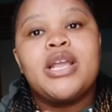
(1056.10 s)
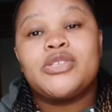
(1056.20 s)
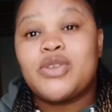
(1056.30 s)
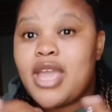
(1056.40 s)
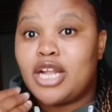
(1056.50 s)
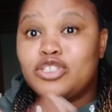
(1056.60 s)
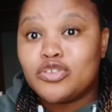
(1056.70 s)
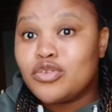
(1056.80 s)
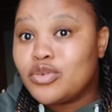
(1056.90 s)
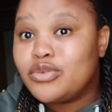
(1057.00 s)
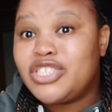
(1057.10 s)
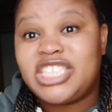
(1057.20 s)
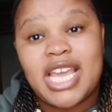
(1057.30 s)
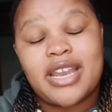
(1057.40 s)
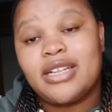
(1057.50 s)
So yeah, do
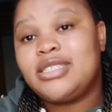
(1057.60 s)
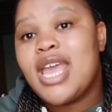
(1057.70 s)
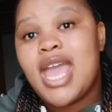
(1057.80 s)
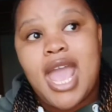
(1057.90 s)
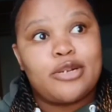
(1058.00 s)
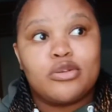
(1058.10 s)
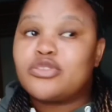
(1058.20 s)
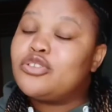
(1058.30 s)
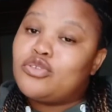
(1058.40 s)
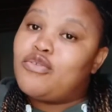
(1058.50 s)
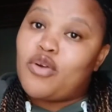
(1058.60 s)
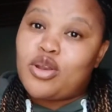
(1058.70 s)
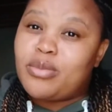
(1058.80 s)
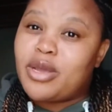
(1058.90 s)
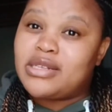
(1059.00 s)
share it, and also do
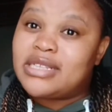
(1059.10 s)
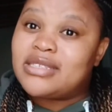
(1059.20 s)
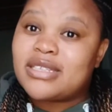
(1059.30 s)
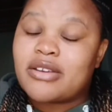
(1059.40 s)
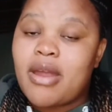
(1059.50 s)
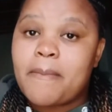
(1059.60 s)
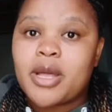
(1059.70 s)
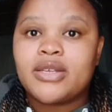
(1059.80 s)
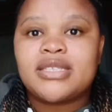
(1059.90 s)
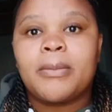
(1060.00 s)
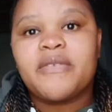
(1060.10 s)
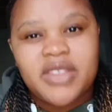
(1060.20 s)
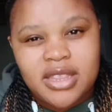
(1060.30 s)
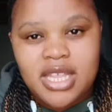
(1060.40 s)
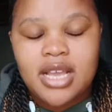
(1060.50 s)
follow me on Instagram, because some of
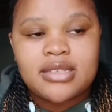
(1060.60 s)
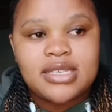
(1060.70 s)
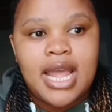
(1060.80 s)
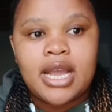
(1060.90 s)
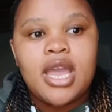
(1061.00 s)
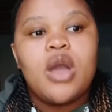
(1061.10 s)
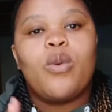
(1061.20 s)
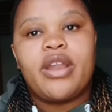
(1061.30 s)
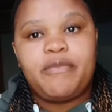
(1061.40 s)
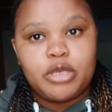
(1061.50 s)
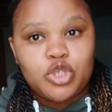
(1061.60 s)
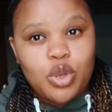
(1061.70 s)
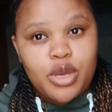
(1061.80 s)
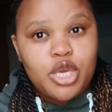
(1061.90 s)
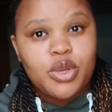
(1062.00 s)
the things, like what I've been
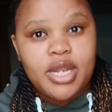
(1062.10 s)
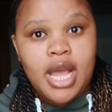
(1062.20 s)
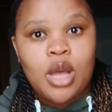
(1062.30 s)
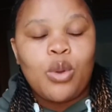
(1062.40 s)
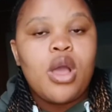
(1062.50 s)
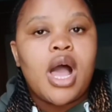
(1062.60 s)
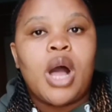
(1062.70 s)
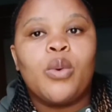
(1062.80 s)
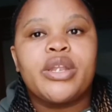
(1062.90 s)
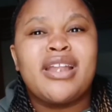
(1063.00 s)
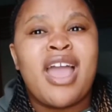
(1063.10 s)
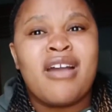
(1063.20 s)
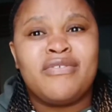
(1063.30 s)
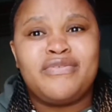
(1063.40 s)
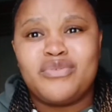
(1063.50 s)
showing you now, I wouldn't
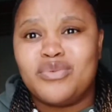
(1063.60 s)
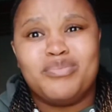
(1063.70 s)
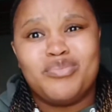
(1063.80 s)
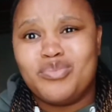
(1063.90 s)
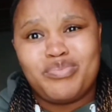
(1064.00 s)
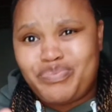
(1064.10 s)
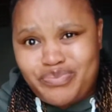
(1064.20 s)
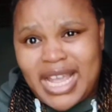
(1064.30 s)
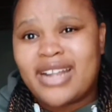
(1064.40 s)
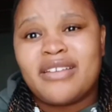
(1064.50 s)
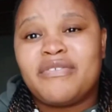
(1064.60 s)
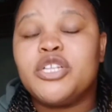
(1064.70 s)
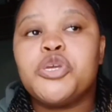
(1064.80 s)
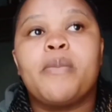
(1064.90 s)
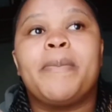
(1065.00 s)
have done a
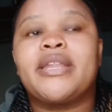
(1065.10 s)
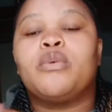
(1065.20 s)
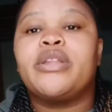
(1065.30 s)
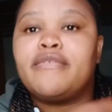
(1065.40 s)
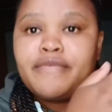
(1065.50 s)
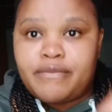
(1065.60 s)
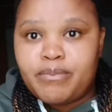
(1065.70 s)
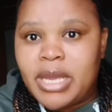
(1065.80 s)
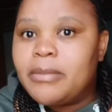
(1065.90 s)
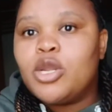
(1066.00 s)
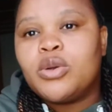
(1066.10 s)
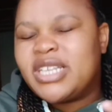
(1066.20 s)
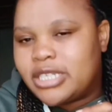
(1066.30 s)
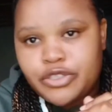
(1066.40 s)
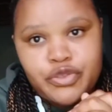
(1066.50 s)
video, but I would have maybe
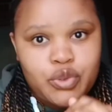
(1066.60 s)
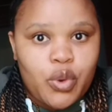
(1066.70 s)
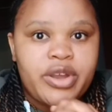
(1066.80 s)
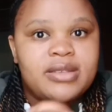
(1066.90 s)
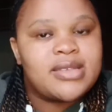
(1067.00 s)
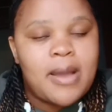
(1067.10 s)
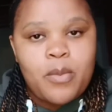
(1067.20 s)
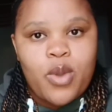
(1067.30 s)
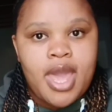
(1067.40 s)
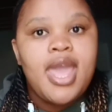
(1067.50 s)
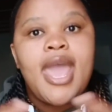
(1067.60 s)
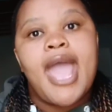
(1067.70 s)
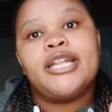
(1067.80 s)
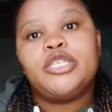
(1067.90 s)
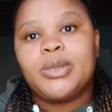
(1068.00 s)
loaded a story somewhere,
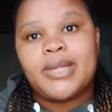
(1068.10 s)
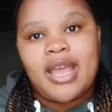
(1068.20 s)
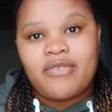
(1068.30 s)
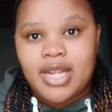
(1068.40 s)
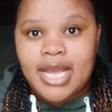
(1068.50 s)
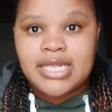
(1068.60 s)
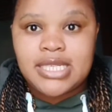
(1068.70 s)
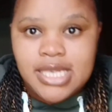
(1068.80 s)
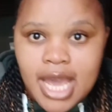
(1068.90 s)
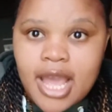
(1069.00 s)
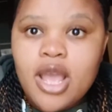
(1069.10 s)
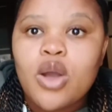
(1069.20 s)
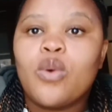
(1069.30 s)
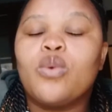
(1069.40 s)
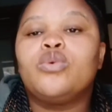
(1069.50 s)
and you would have an idea
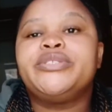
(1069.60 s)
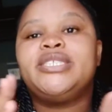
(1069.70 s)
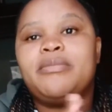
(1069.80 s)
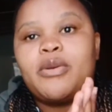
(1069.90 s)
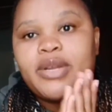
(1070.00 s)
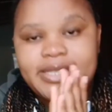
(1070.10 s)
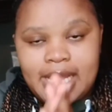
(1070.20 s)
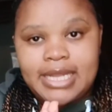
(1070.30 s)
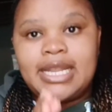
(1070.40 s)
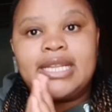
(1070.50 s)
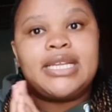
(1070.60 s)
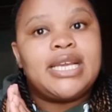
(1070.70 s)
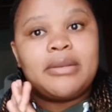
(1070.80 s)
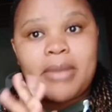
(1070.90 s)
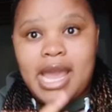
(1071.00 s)

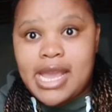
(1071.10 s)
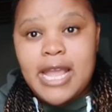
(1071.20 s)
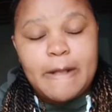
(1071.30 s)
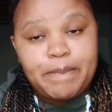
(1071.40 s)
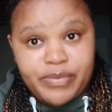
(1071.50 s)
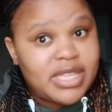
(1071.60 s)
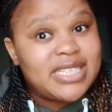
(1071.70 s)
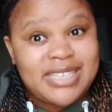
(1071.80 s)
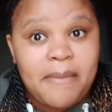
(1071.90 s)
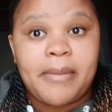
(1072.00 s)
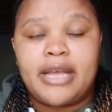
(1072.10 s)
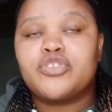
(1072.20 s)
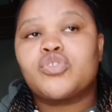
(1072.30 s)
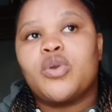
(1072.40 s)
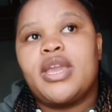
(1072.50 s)
in my December.
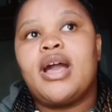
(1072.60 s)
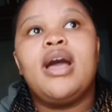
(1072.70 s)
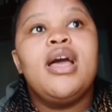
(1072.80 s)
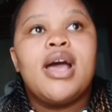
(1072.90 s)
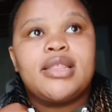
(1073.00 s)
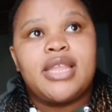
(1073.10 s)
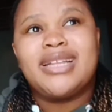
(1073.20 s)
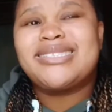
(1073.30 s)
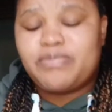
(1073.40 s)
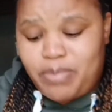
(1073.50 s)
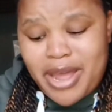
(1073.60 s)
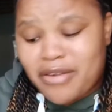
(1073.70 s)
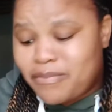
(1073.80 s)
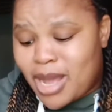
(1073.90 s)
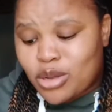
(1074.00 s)
So yeah, that's part
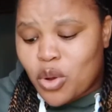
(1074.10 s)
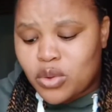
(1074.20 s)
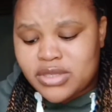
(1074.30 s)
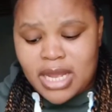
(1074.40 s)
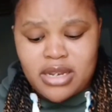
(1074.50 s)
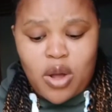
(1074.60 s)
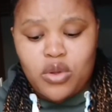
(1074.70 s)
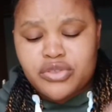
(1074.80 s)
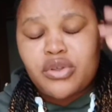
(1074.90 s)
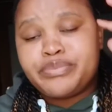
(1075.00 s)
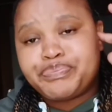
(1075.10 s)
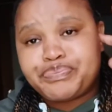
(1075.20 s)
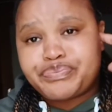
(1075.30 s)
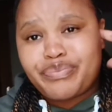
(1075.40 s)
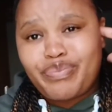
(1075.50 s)
of my goals. And also,
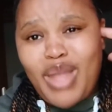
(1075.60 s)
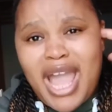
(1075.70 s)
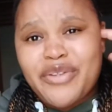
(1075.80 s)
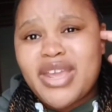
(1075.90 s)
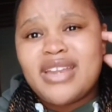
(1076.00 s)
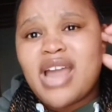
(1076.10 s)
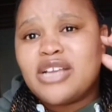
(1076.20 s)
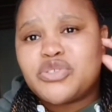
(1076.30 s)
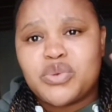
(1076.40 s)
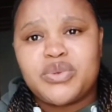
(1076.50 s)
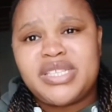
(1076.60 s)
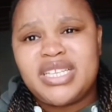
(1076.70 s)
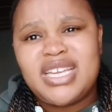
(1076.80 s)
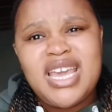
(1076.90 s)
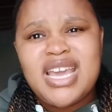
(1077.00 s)
I realized,
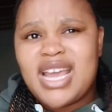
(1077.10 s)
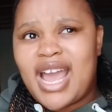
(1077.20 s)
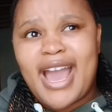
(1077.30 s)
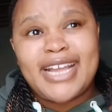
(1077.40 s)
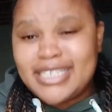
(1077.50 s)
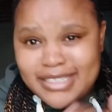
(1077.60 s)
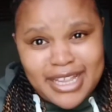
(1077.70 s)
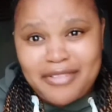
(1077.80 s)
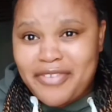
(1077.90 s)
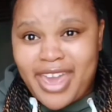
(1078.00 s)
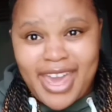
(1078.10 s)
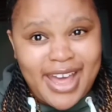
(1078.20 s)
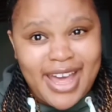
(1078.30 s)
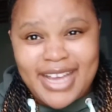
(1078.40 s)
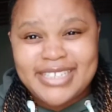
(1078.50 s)
Wuguti, I need self-care,
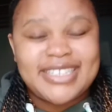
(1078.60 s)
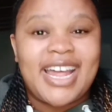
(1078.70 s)
guys.